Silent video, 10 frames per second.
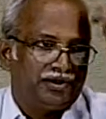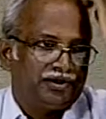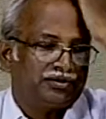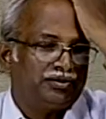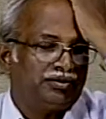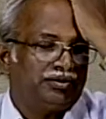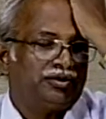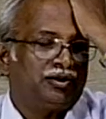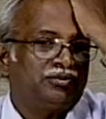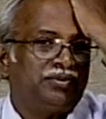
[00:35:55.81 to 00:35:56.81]
So
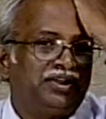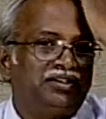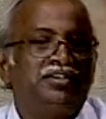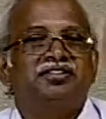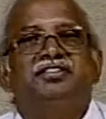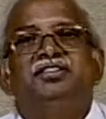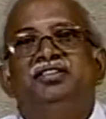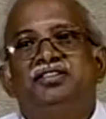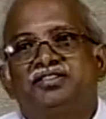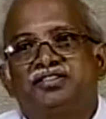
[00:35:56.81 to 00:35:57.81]
normally the
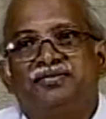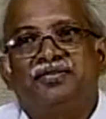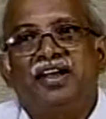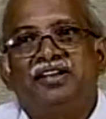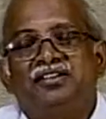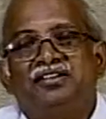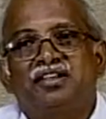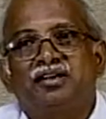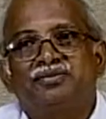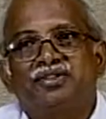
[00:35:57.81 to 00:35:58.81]
sea is defined in
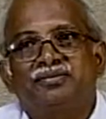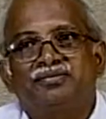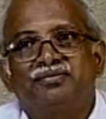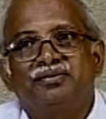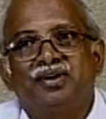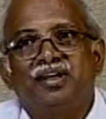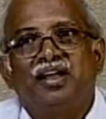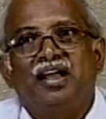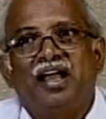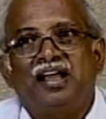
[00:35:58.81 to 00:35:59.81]
terms of
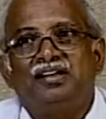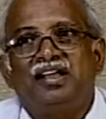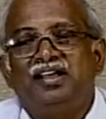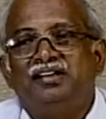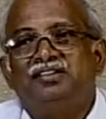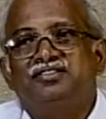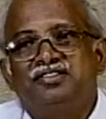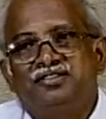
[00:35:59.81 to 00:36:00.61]
an energy